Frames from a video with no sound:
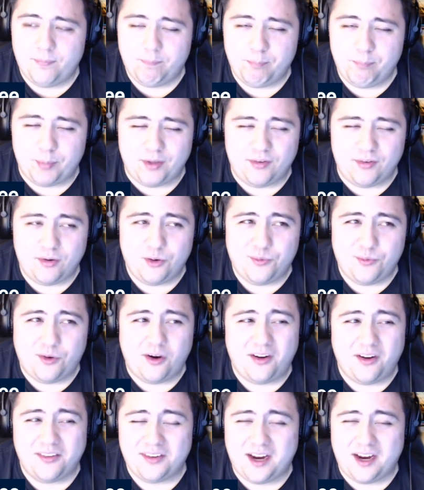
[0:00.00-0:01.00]
but so
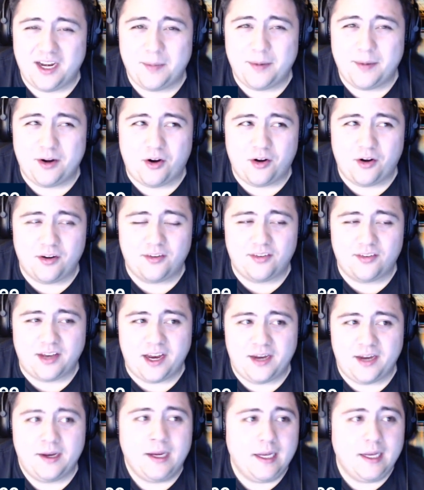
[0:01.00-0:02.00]
far it's kind of been hard to
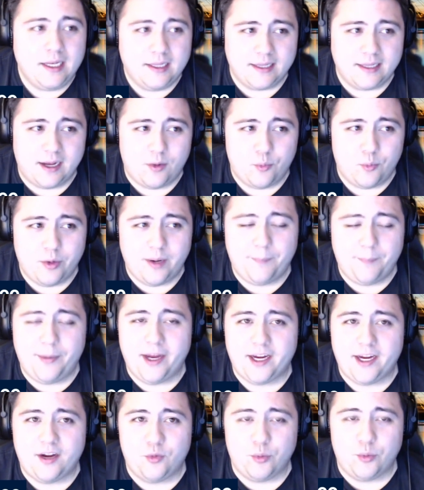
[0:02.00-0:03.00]
say that
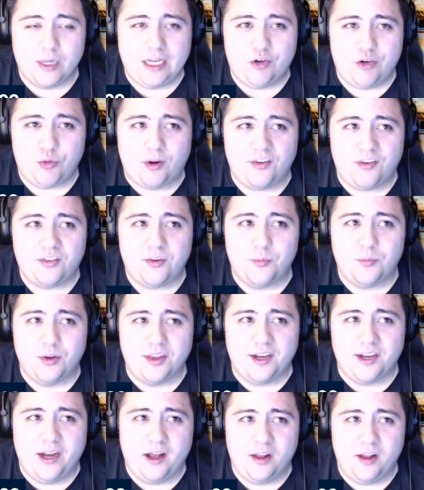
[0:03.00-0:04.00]
Winnipeg can really trust him
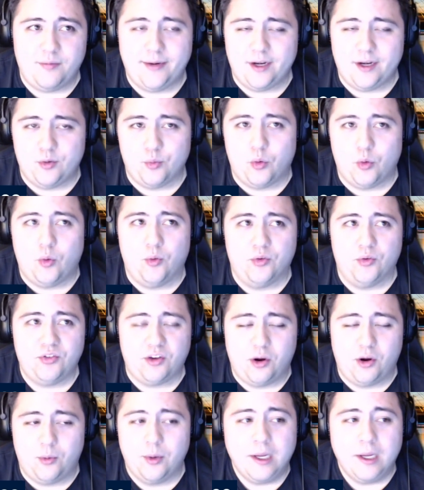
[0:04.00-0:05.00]
with an elevated role.
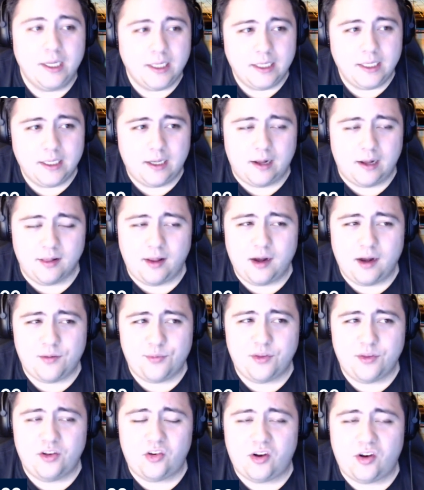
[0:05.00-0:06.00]
So a lot
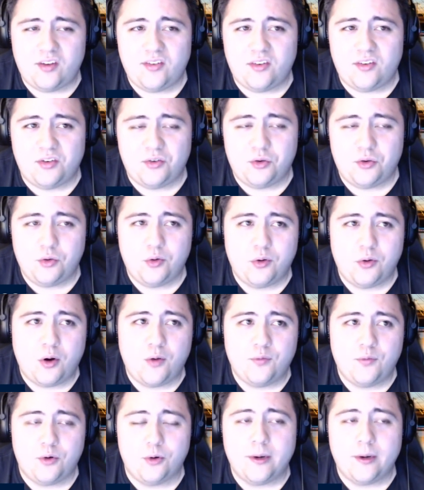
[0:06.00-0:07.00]
for the Jets to stew
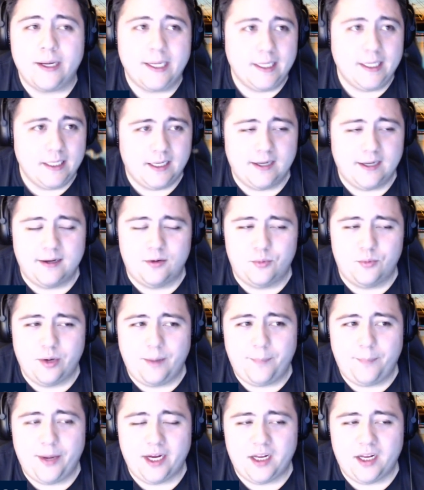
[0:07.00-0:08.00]
over.
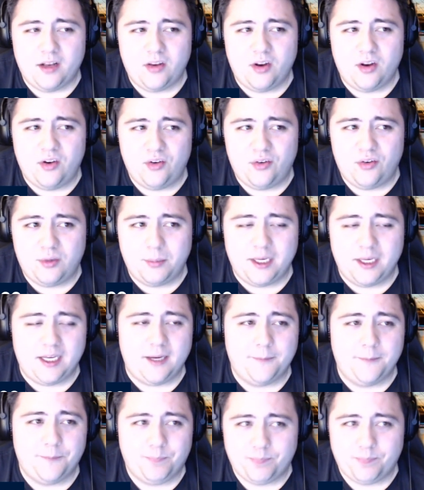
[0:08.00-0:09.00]
Winnipeg continues to
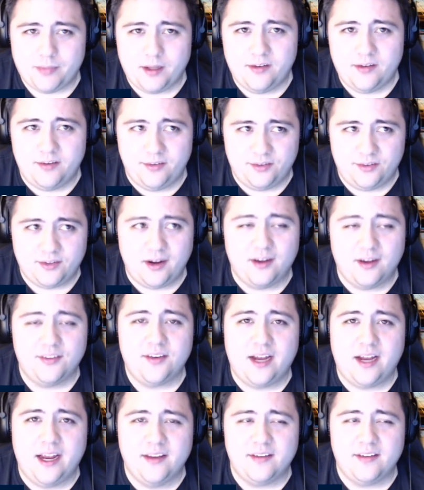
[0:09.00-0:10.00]
be
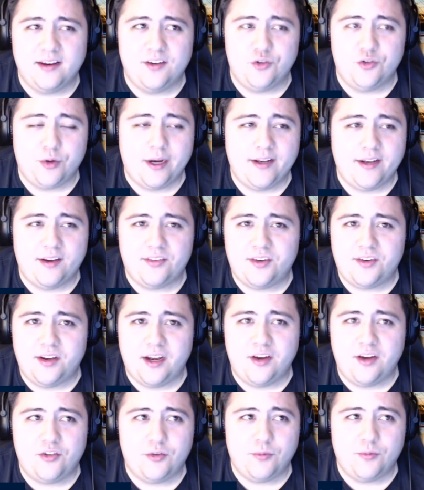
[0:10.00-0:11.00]
discussed as a trade
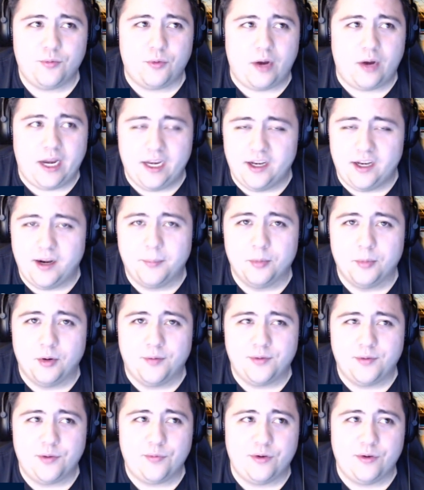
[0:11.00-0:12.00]
destination for a number
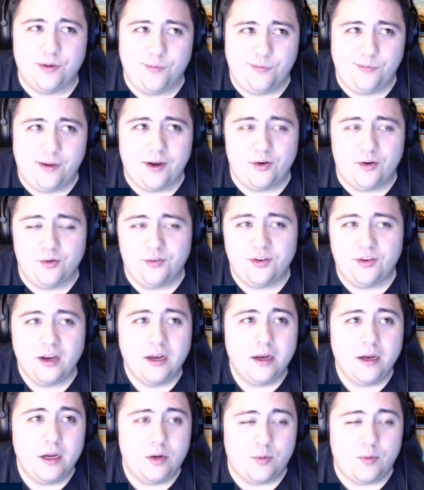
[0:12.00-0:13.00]
of different defenders.
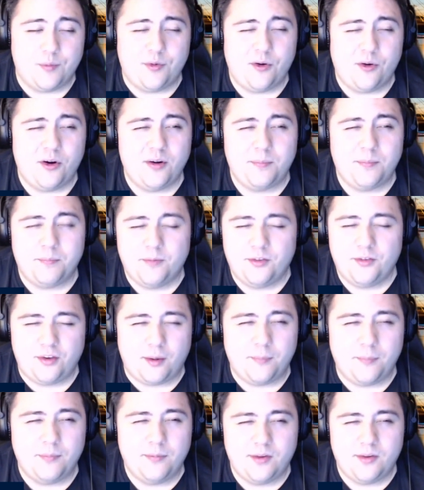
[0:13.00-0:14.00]
We've heard
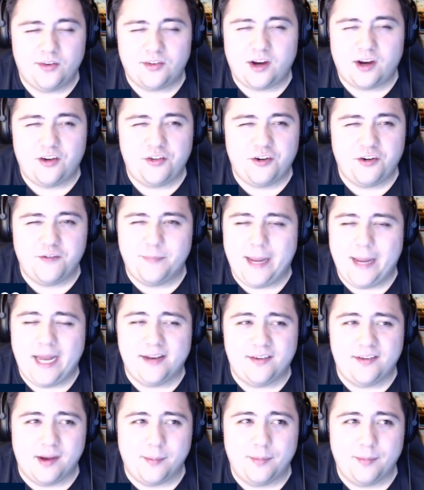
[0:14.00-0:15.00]
some discussion of
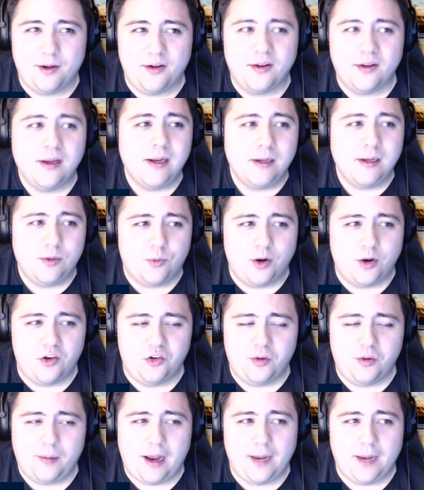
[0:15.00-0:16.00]
Matt Dumba,
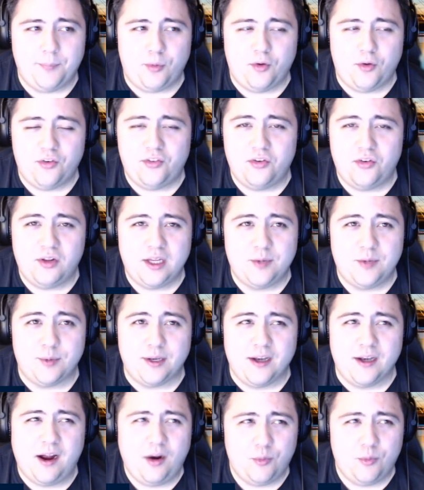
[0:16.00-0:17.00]
which I personally
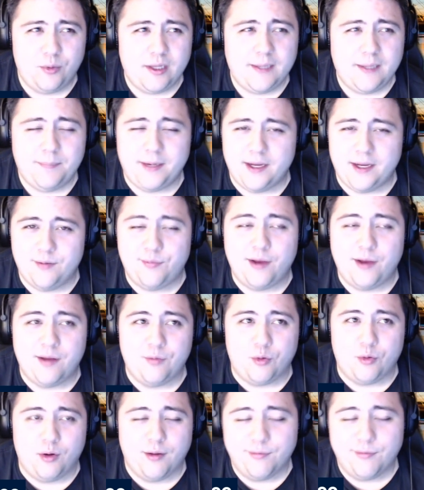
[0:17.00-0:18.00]
would not really be in
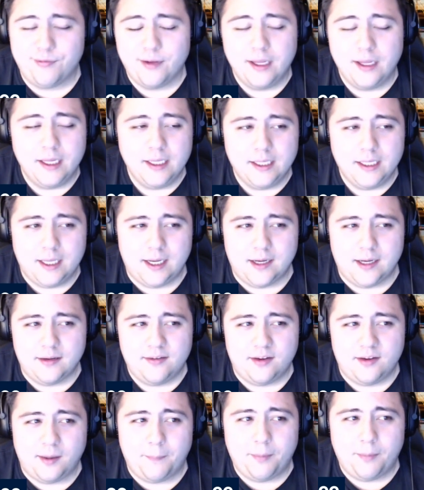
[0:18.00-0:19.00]
favor of.
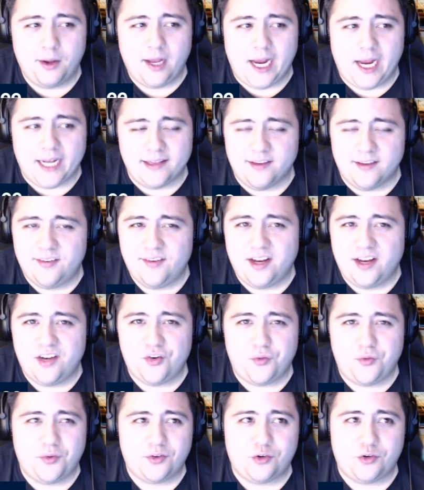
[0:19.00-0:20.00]
Dumba at this
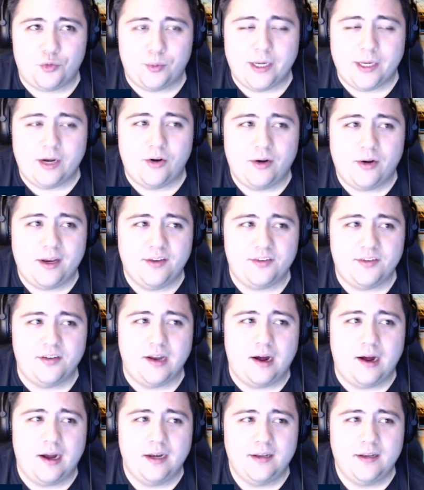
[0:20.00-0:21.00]
stage of his career is
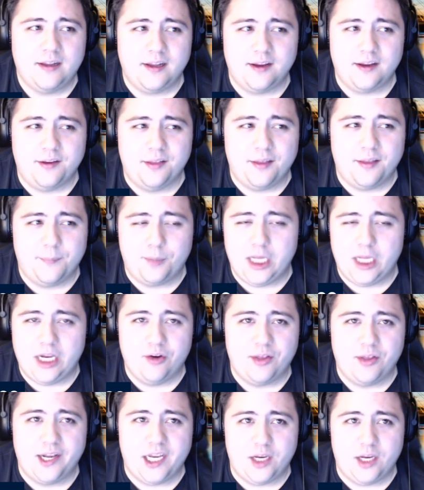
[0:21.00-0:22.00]
not the
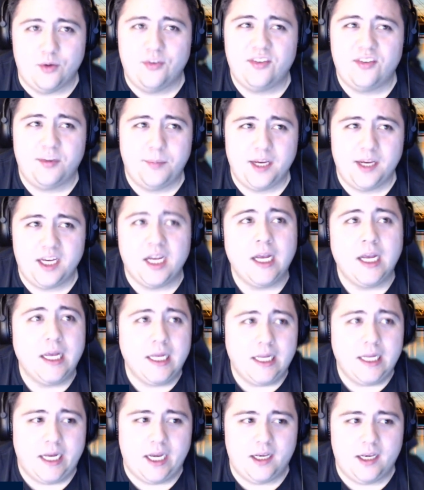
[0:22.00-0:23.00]
player that he used to be.
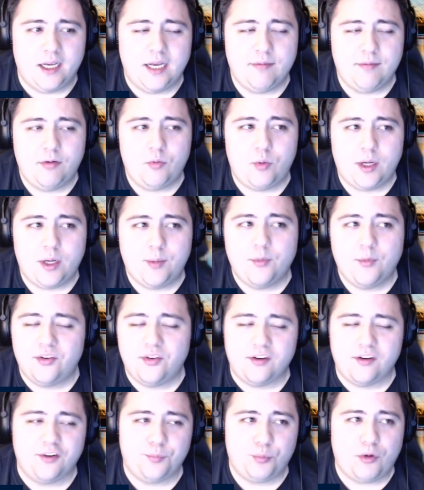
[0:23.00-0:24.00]
And even when he
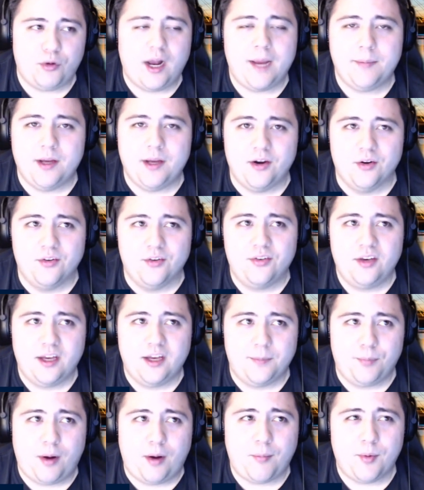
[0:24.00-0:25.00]
was in his prime years,
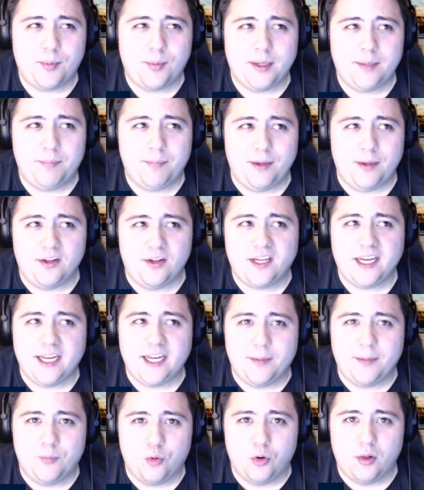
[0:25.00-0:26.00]
you'd probably be
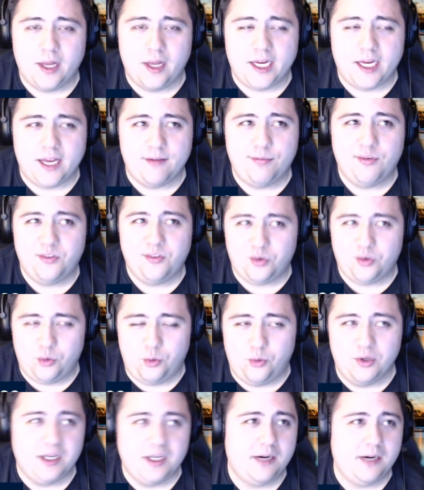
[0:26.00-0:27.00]
looking at more like a
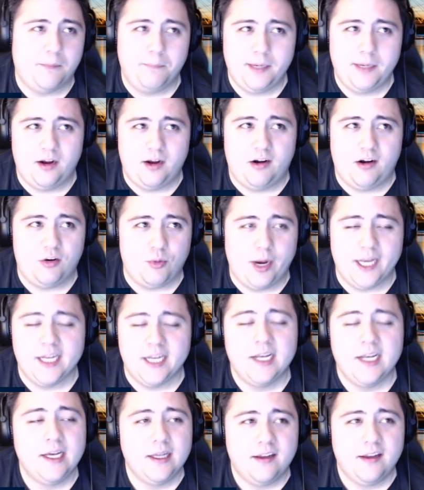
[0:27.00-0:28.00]
physical Neil Pionk,
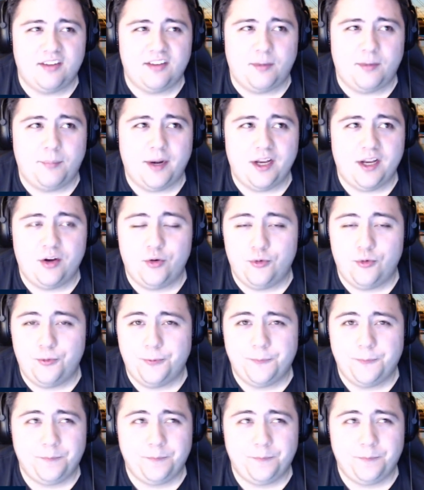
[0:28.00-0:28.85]
right? Somebody who,